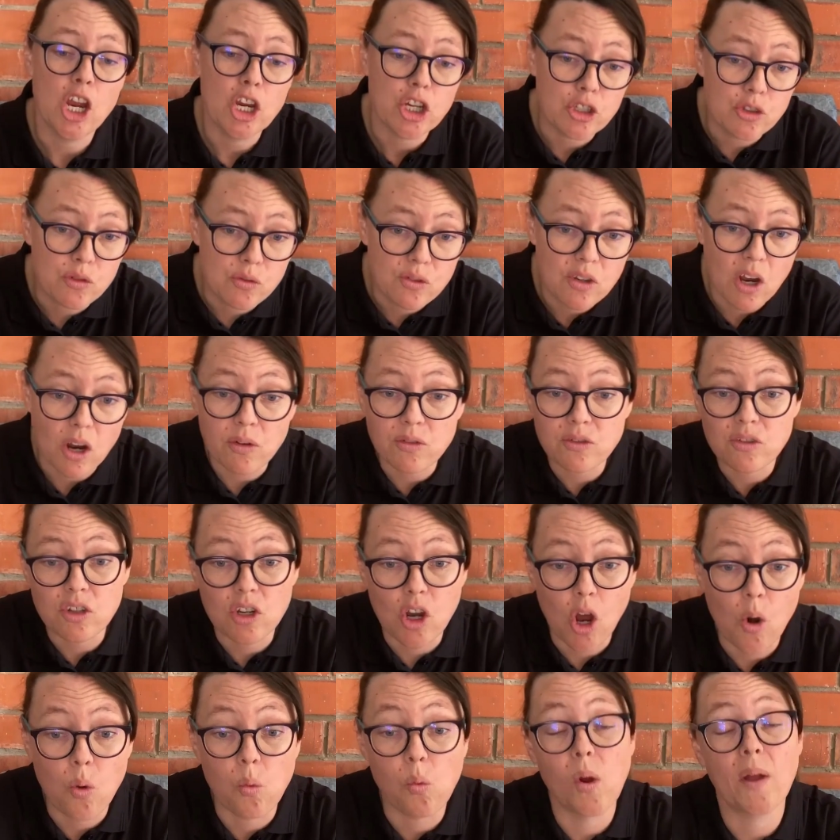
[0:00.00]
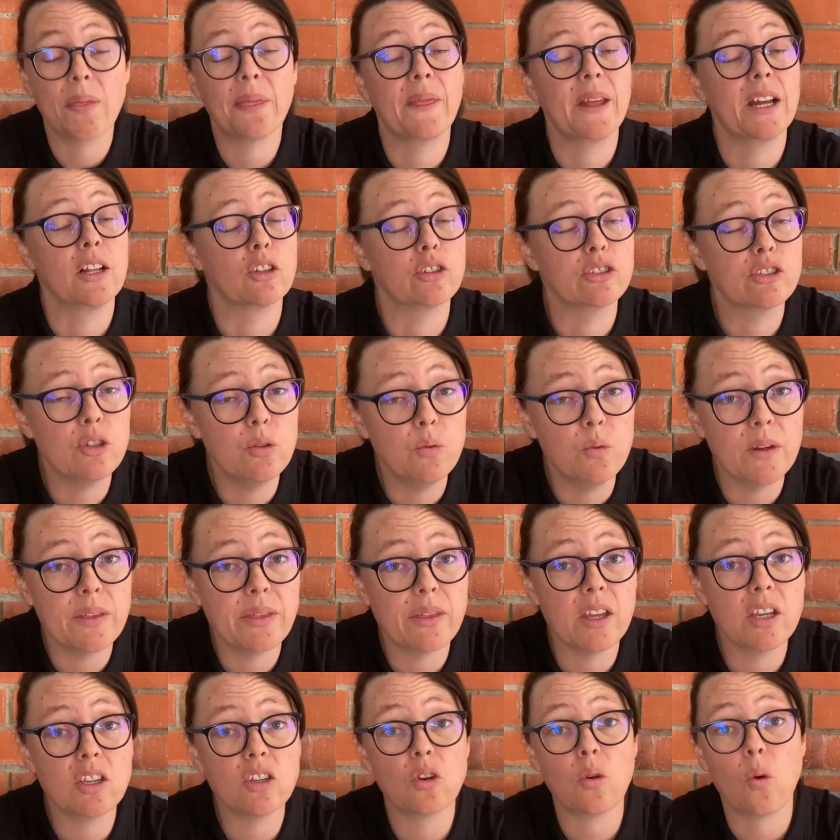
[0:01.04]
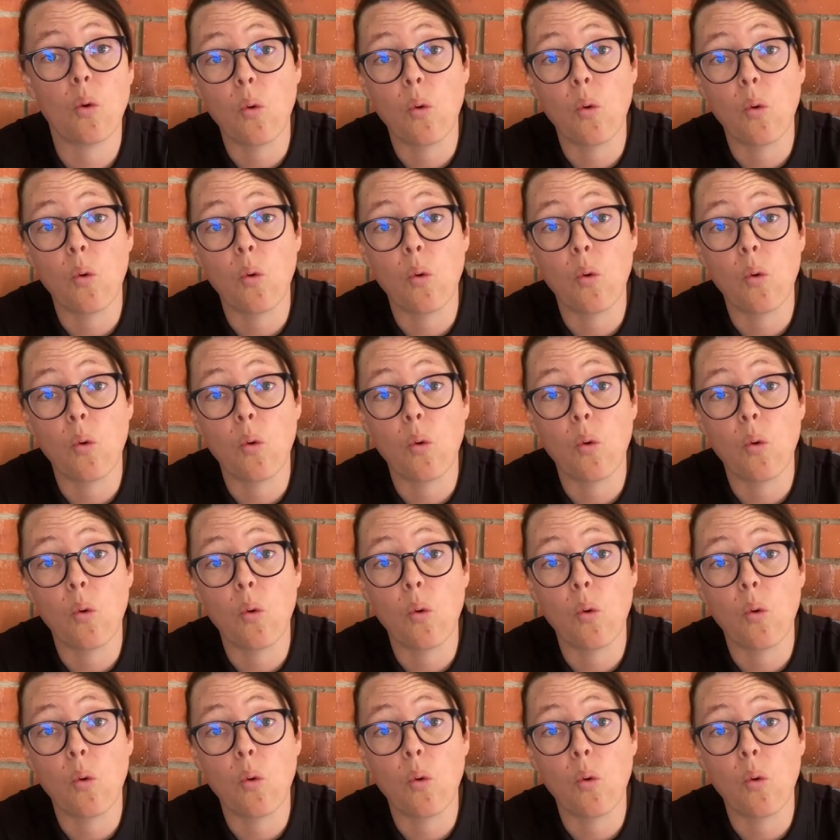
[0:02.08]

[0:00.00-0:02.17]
you don't know what they'll do with it